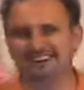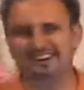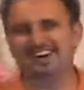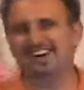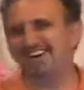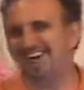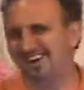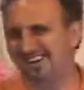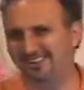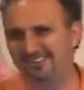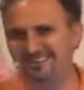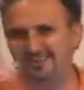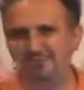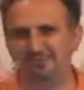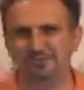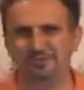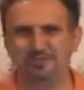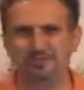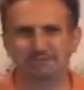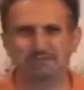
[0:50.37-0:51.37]
No, I don't
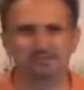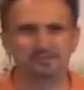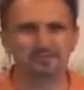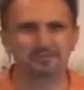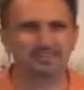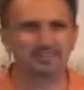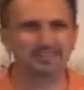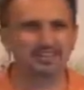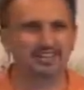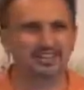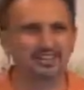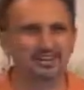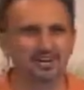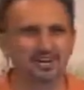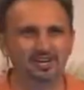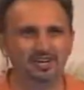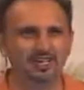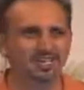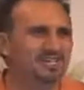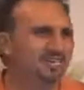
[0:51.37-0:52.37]
know. We won't be here that
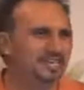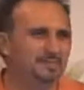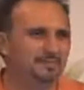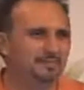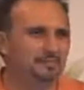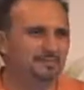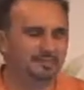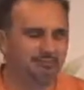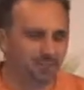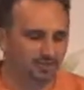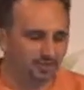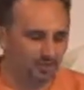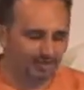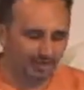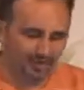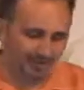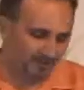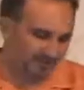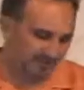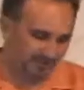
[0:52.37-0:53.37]
long. Maybe 2
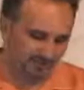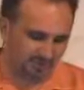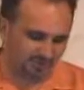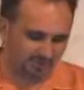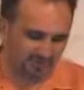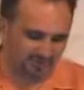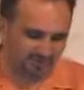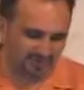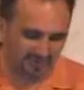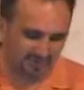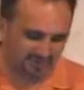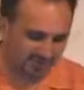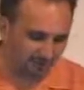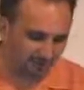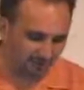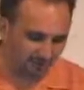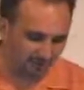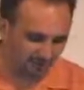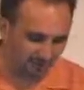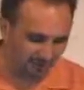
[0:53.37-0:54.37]
a.m. or so. But
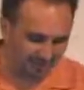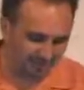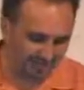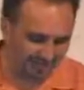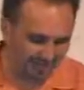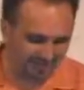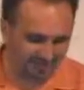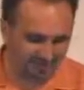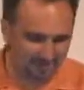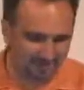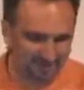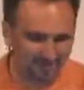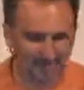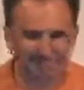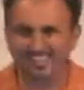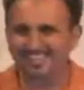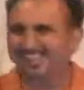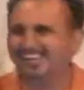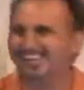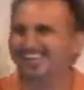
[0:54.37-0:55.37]
anyway, we'll see how it
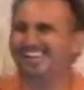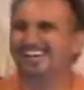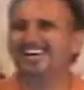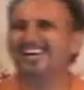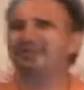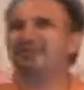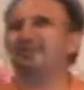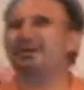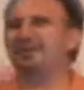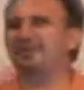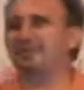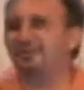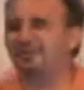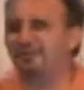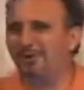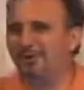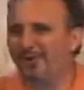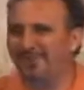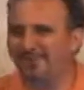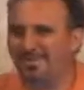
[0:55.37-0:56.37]
goes. Why don't we
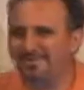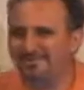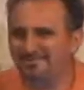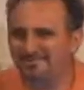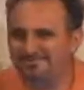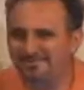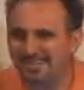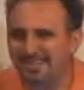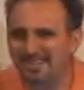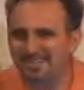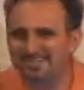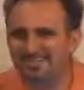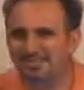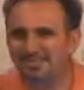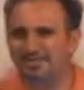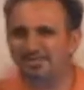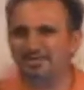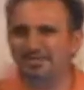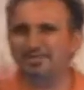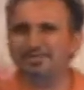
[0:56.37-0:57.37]
pray? Ask the
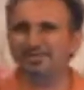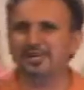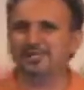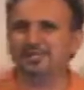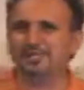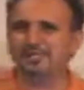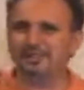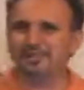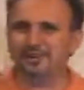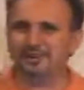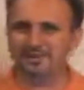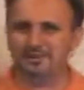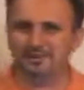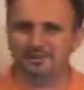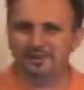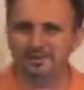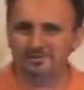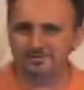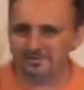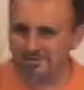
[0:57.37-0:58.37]
Lord's blessing on our
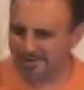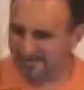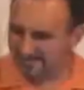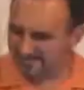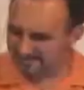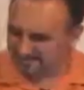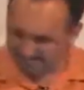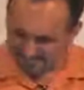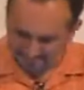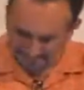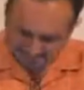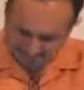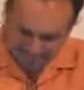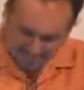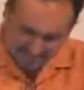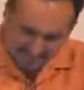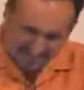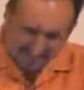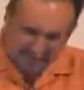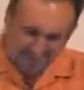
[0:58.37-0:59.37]
time tonight.
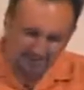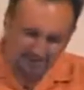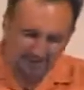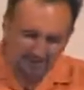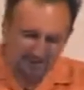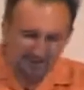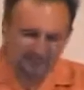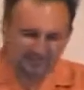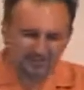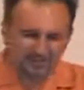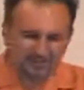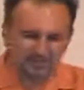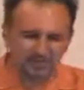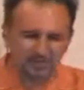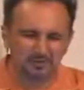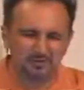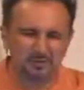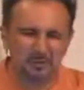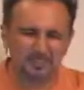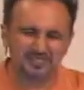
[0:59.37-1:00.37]
Father, thank you
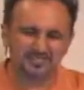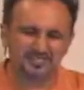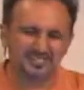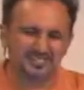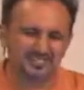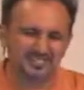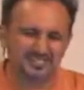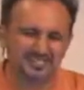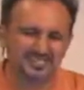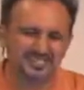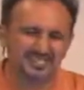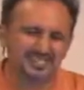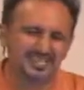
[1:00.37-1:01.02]
so much.